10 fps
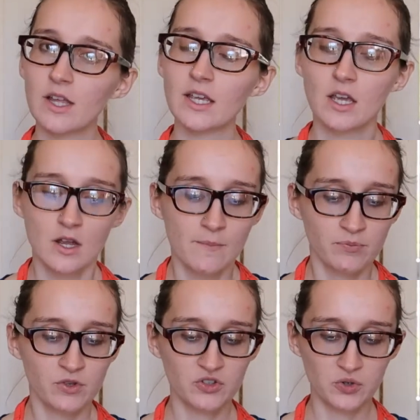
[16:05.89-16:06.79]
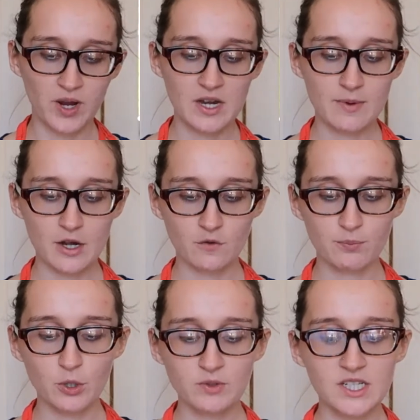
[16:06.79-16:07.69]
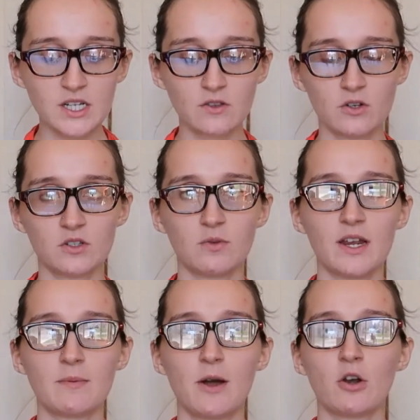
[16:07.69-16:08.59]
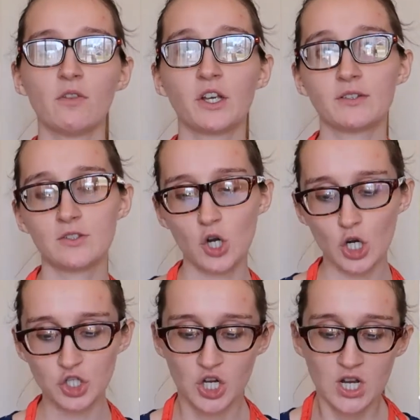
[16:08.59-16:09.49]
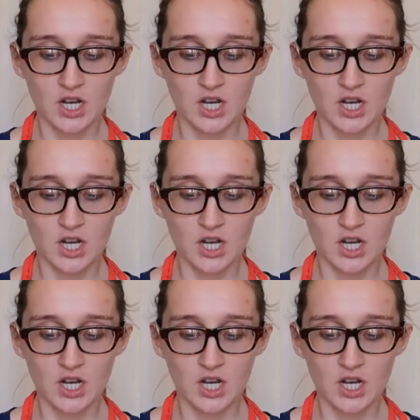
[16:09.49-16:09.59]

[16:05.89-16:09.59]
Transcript: Like there's the right amount of protein, there's the right amount of like a starch,